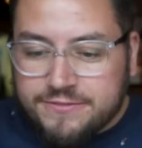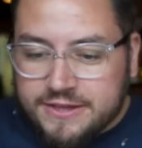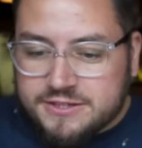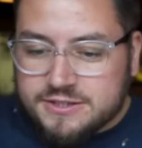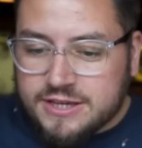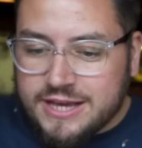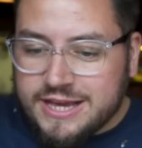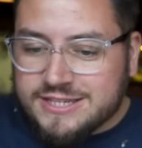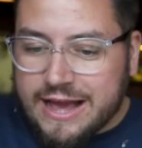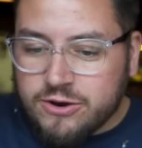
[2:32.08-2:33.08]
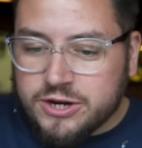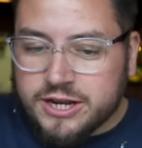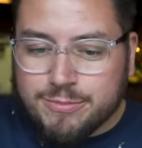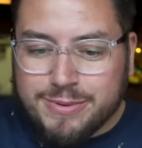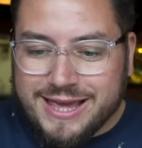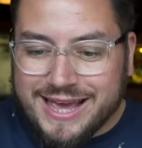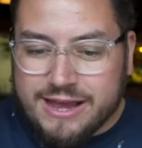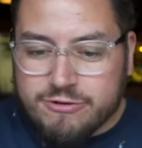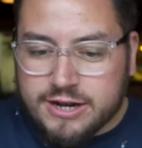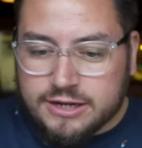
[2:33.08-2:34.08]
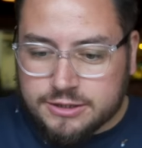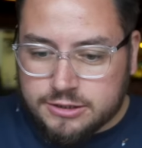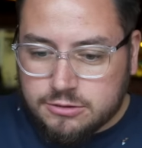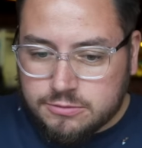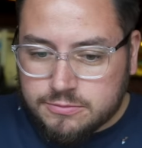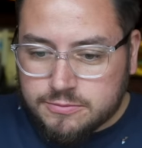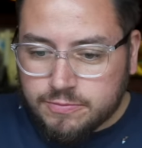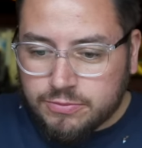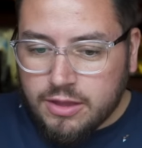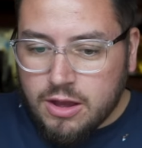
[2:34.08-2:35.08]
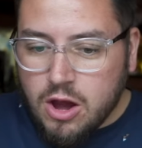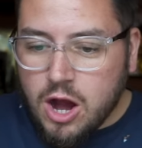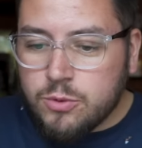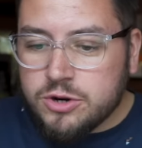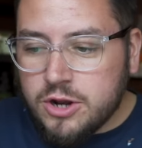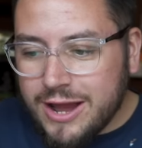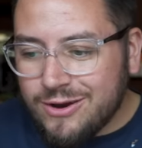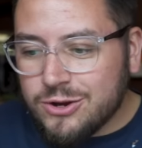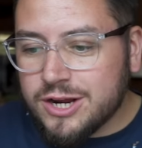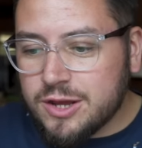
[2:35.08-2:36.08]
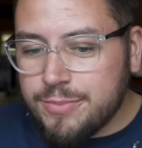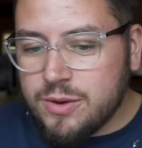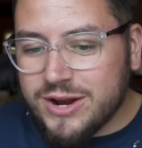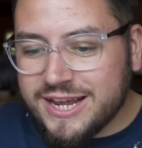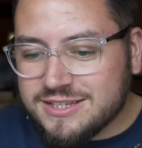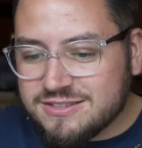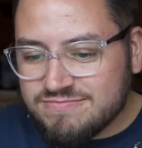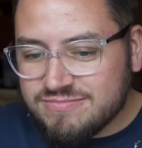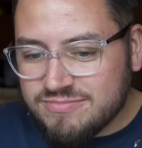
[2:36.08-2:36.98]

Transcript: if this is how good it can be here in London, I want to know how good it can be when it's